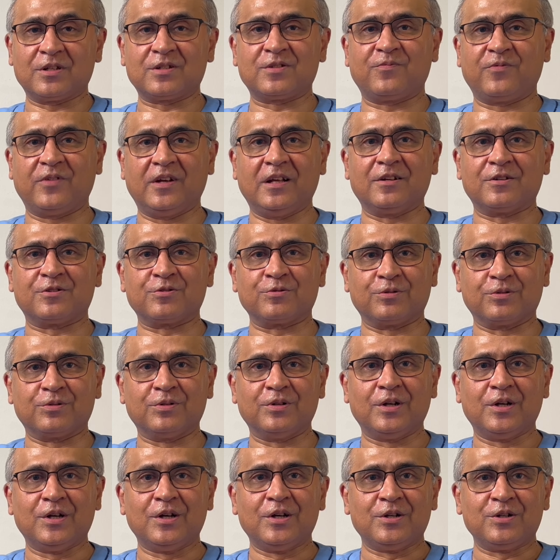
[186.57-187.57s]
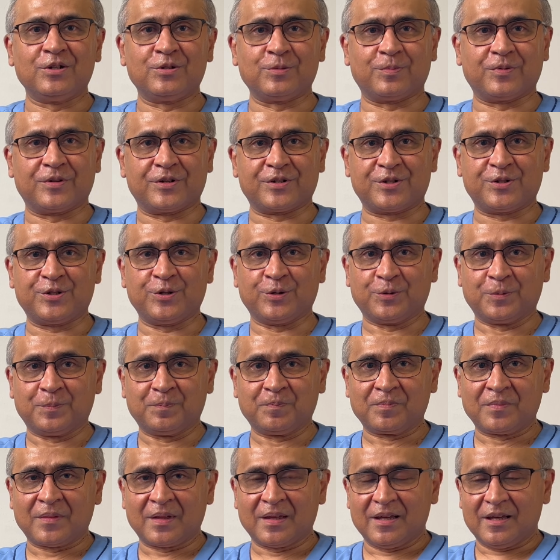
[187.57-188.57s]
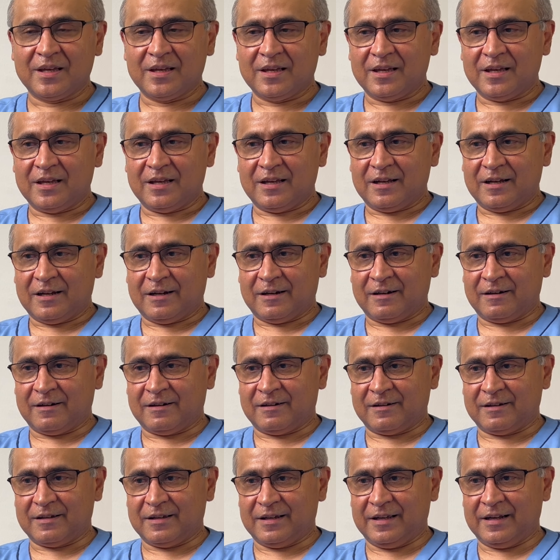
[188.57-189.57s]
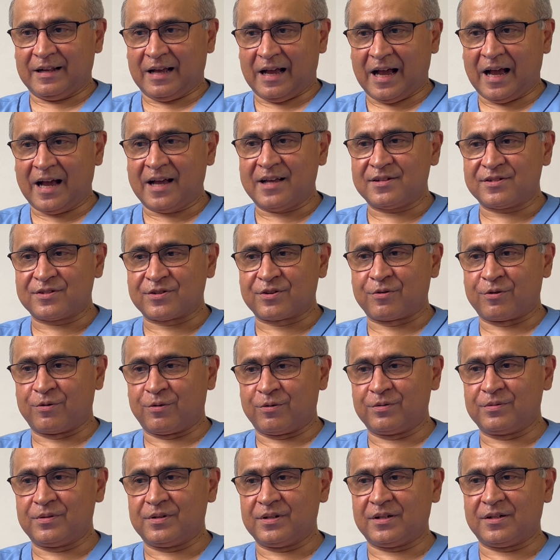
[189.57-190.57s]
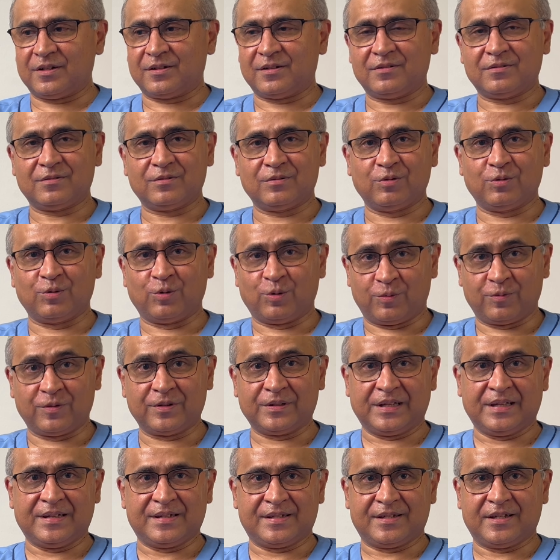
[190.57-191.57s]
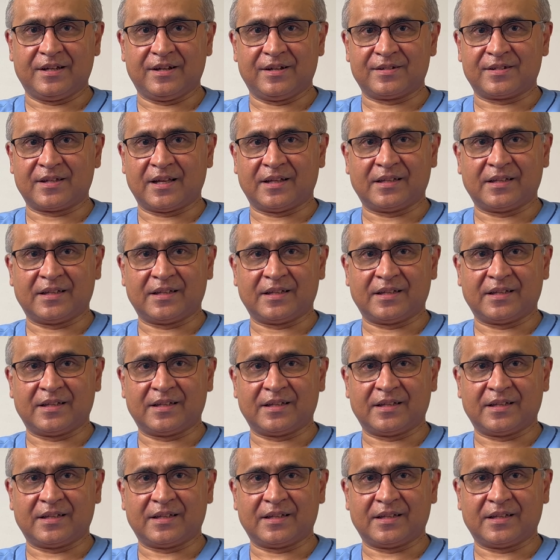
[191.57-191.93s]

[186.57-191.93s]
field to pursue. It has grown over these years.